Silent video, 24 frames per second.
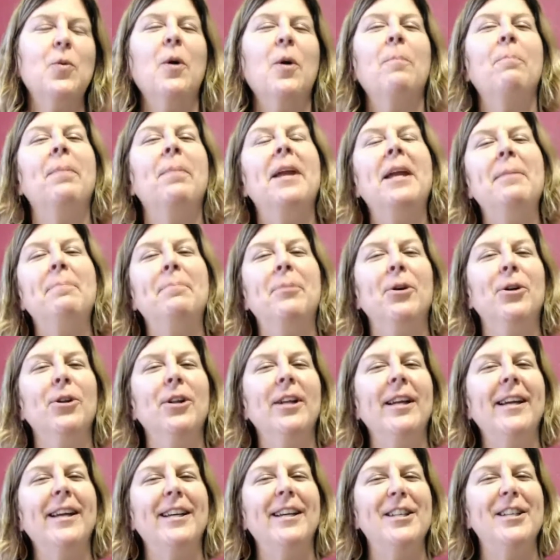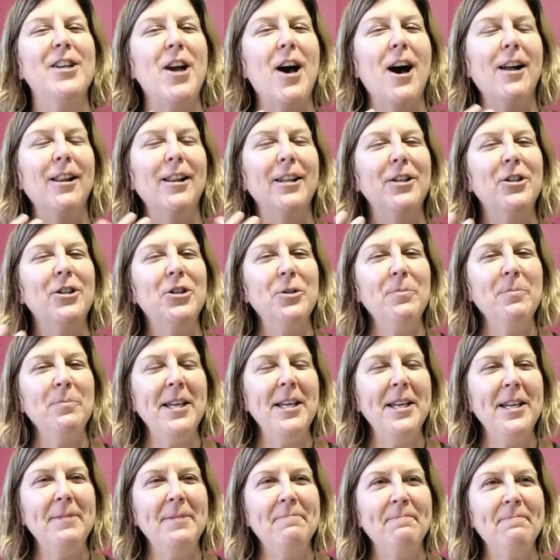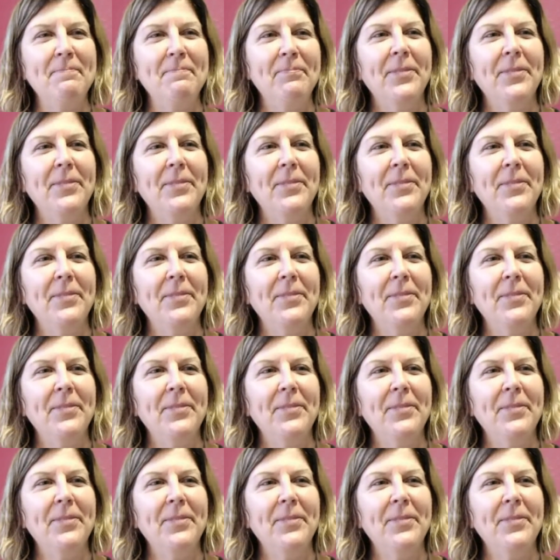where people acknowledged me.